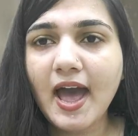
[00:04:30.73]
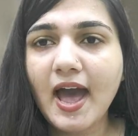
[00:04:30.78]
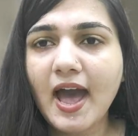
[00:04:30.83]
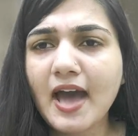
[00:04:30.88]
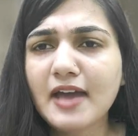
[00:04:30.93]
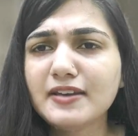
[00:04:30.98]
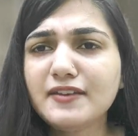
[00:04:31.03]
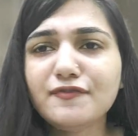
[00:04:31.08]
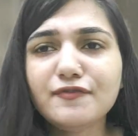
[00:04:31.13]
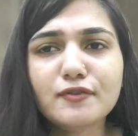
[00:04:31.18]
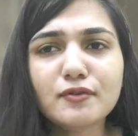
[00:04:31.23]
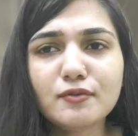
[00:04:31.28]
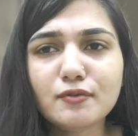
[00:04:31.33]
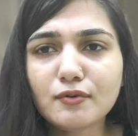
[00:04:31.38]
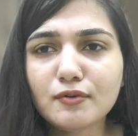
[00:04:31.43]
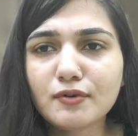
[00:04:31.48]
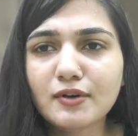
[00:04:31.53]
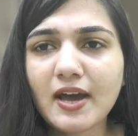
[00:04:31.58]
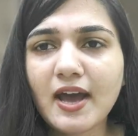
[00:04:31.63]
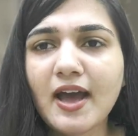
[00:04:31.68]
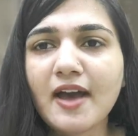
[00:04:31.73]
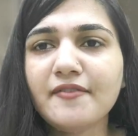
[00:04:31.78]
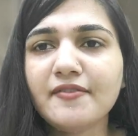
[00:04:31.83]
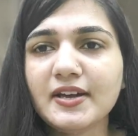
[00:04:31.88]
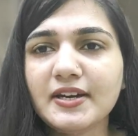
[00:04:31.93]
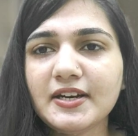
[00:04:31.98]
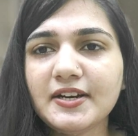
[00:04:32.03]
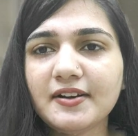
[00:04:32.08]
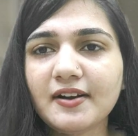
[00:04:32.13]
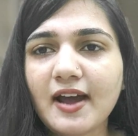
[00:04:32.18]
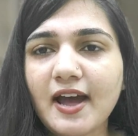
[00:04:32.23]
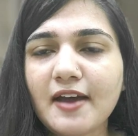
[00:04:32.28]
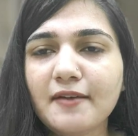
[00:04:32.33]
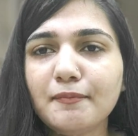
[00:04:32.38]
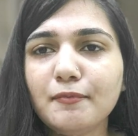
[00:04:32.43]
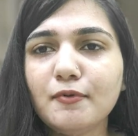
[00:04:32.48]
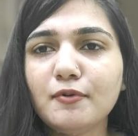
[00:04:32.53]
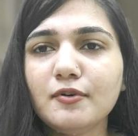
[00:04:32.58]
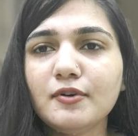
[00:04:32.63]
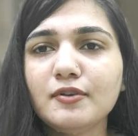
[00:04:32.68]
and if you don't have any
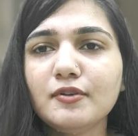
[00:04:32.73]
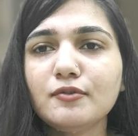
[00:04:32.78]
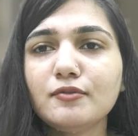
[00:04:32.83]
tripod,